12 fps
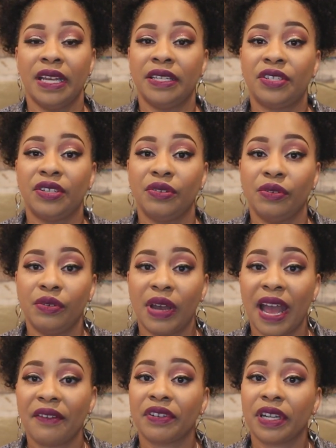into
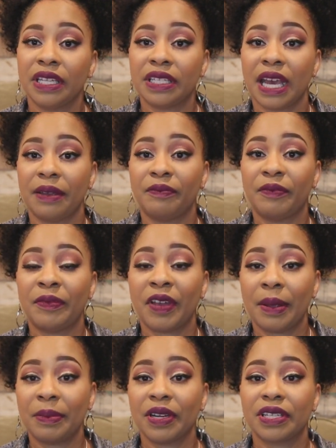African type
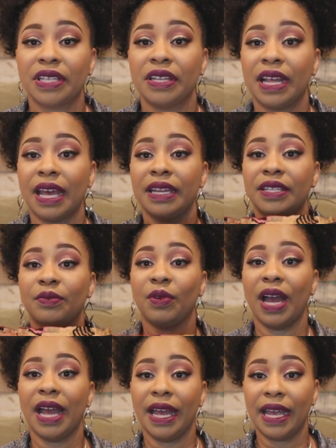fabrics, and that is
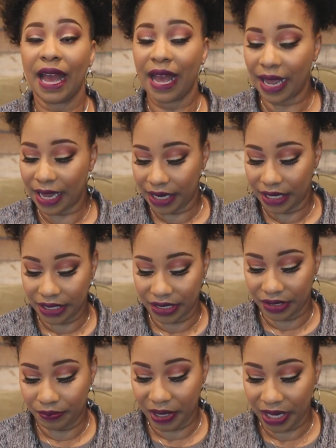why I
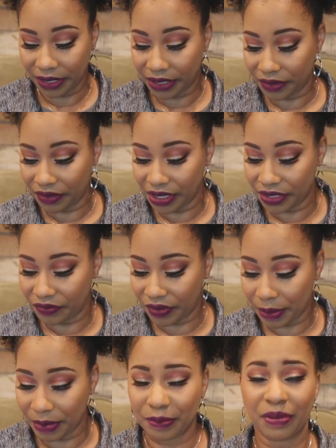picked this
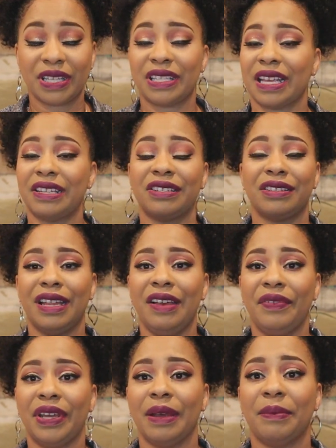fabric. Plus I just
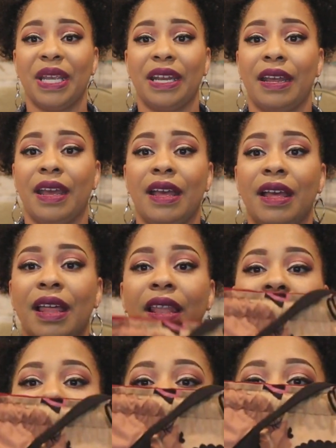love it. I mean,
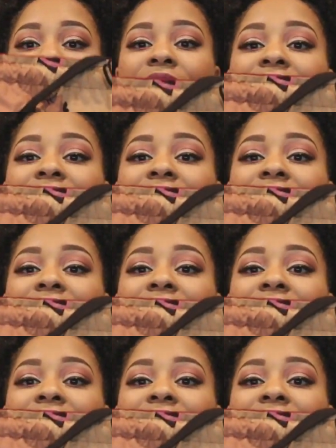look